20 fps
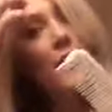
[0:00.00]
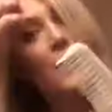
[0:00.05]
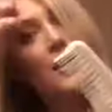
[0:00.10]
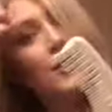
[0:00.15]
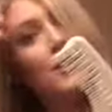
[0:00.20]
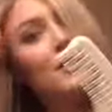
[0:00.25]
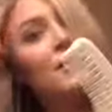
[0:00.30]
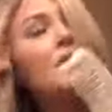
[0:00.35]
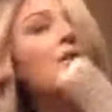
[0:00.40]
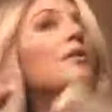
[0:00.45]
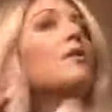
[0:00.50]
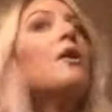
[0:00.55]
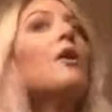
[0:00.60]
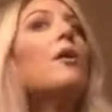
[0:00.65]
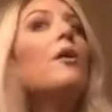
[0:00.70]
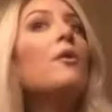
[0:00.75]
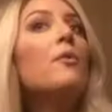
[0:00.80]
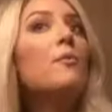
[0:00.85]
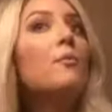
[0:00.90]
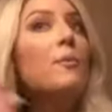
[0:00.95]
your little
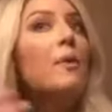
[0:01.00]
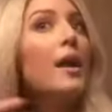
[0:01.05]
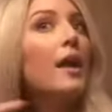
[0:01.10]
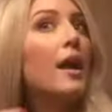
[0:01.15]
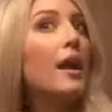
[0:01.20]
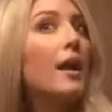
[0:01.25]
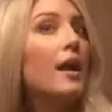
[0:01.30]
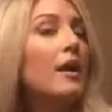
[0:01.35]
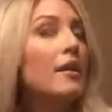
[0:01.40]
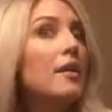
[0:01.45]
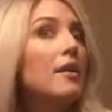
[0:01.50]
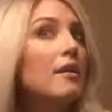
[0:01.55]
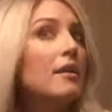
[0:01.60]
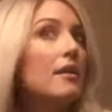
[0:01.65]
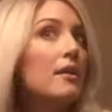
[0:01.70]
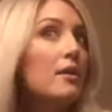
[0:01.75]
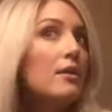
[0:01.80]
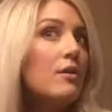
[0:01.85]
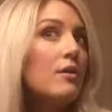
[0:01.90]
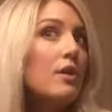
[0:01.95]
comb and
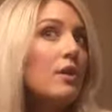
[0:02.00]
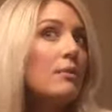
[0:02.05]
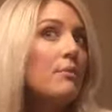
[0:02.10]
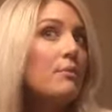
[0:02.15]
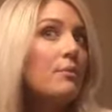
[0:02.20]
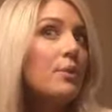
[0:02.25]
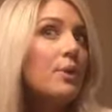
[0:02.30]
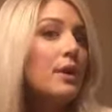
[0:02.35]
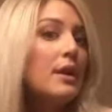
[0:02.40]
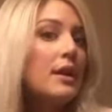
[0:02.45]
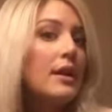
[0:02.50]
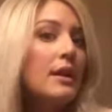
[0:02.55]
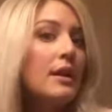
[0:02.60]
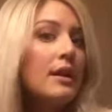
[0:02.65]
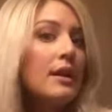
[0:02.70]
you can put it